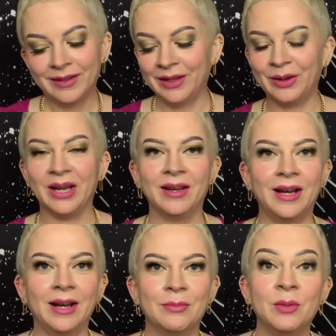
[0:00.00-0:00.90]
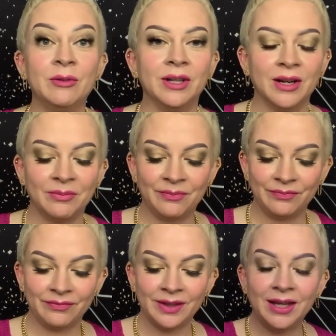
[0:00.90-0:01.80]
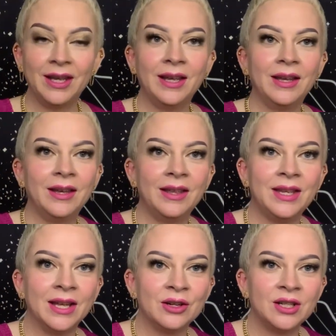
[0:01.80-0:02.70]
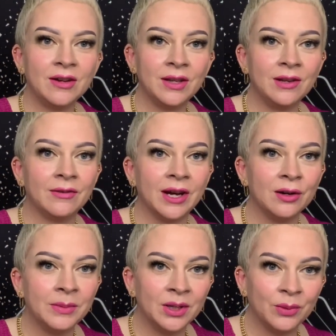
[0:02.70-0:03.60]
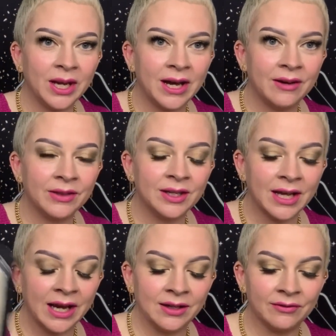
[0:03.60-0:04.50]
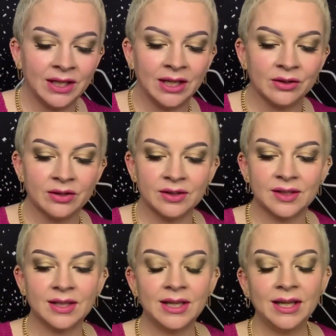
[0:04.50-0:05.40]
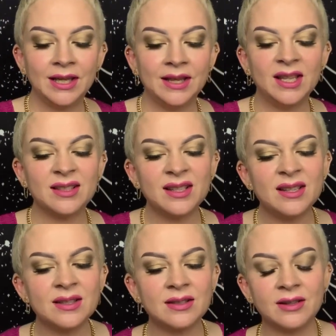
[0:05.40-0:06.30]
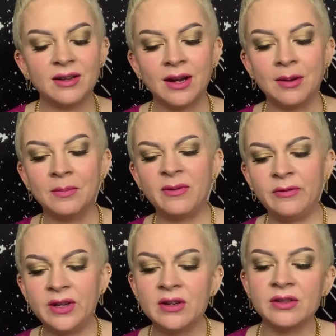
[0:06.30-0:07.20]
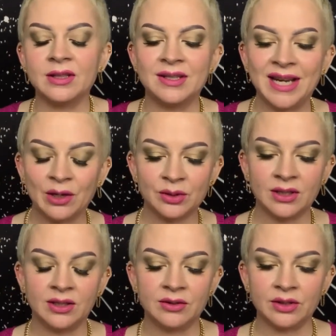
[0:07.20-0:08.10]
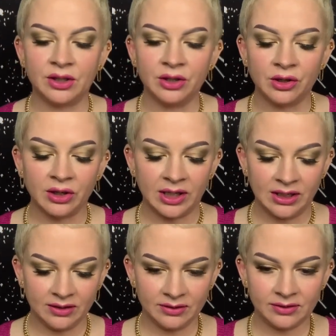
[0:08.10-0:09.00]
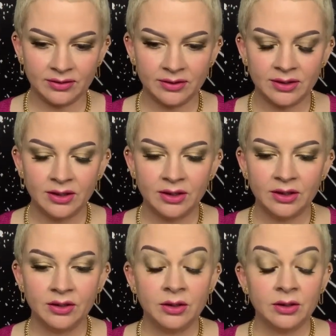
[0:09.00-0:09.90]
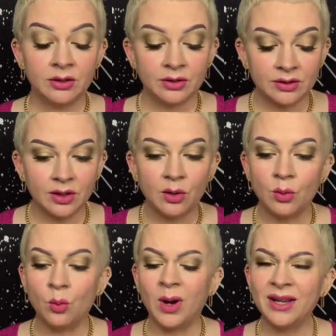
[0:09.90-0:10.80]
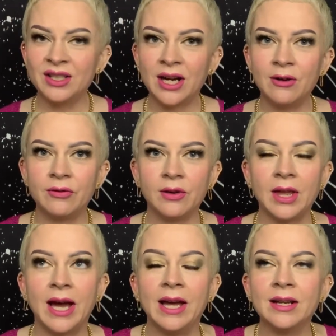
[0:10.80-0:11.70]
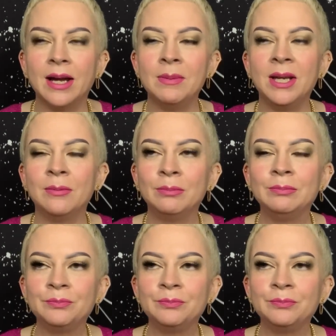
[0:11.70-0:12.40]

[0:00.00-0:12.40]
okay, moving on. The energy of the environment, we have the Nine of Needles. This is fears and doubts and insecurities. So watch out for that. I mean,